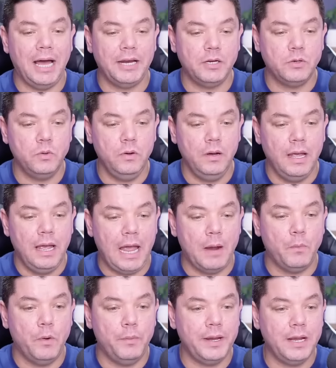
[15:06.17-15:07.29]
article,
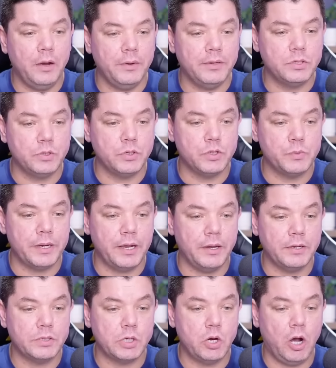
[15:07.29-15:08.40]
and what we're going to do is we're
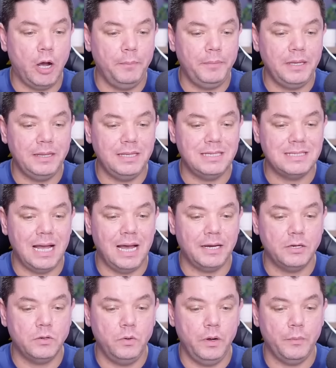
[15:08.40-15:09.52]
going to copy this
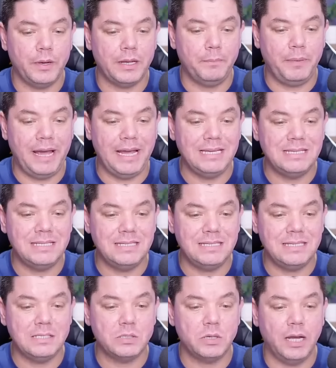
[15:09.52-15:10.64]
article and we're going to paste
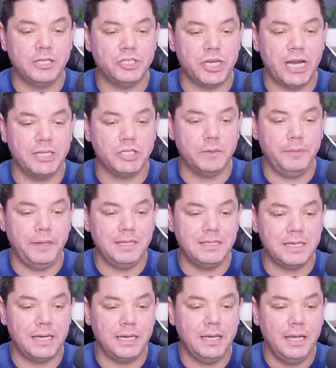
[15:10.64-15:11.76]
this inside
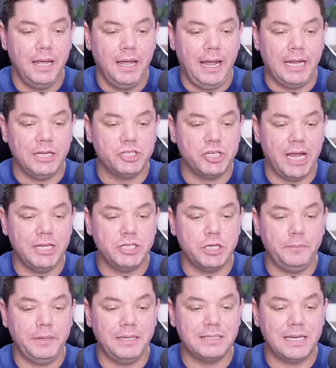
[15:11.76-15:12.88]
ChatGPT, and
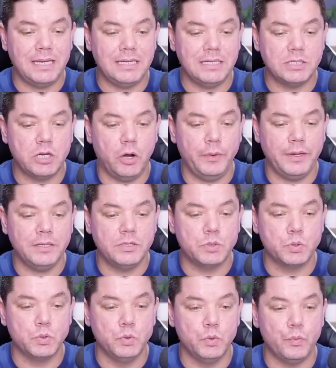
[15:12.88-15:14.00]
ChatGPT is going
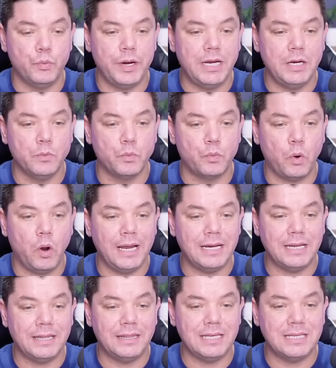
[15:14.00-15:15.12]
to
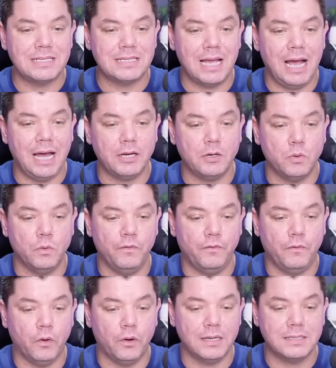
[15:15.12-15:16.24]
rewrite this article
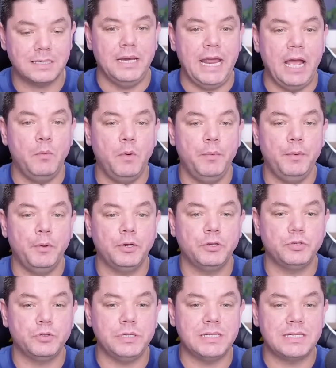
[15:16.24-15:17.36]
for us. Now what we want to
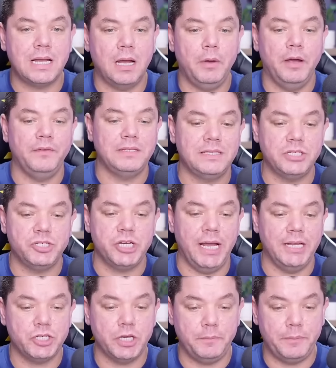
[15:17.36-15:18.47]
do is come to
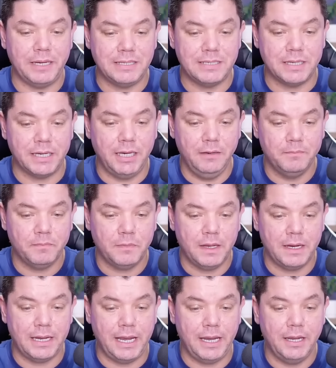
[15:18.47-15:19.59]
ChatGPT.
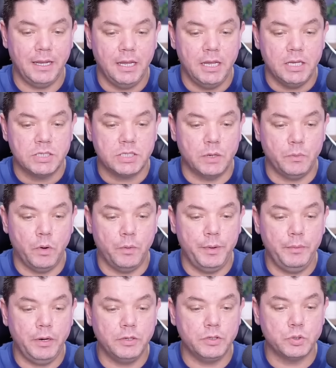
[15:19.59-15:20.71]
Okay, so what we
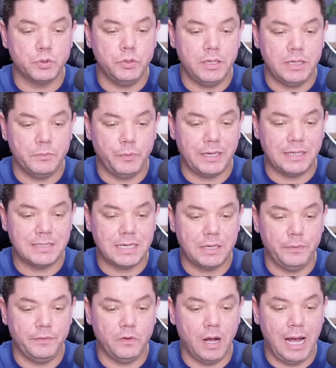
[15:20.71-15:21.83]
want to do, we can see
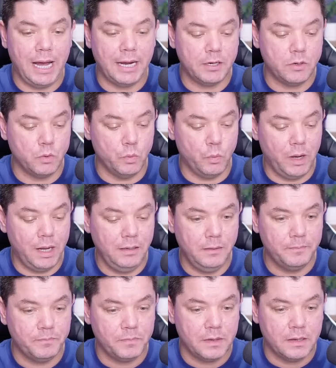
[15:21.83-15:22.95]
we've got article one,
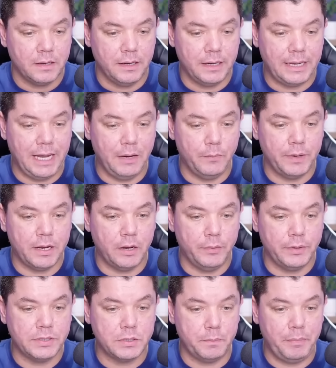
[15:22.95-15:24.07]
okay, and we're
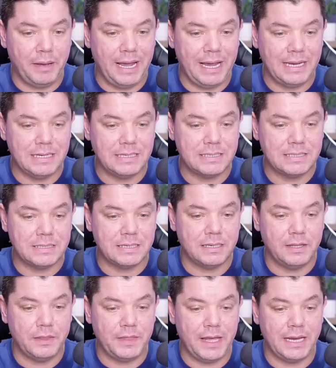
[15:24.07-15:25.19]
going to paste
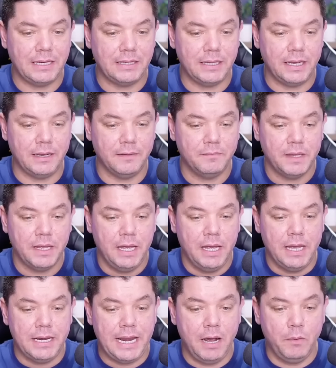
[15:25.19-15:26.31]
that in there.
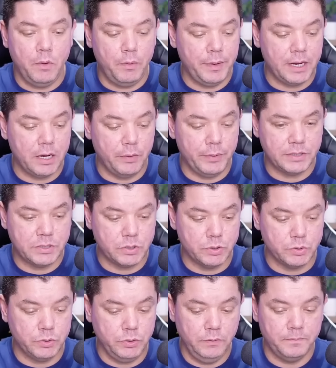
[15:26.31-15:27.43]
Now what we're going to
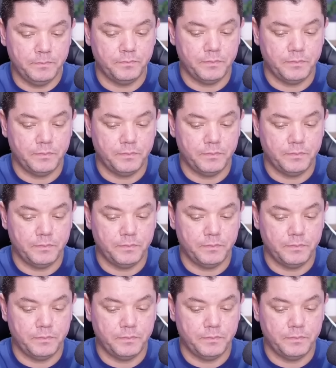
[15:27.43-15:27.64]
do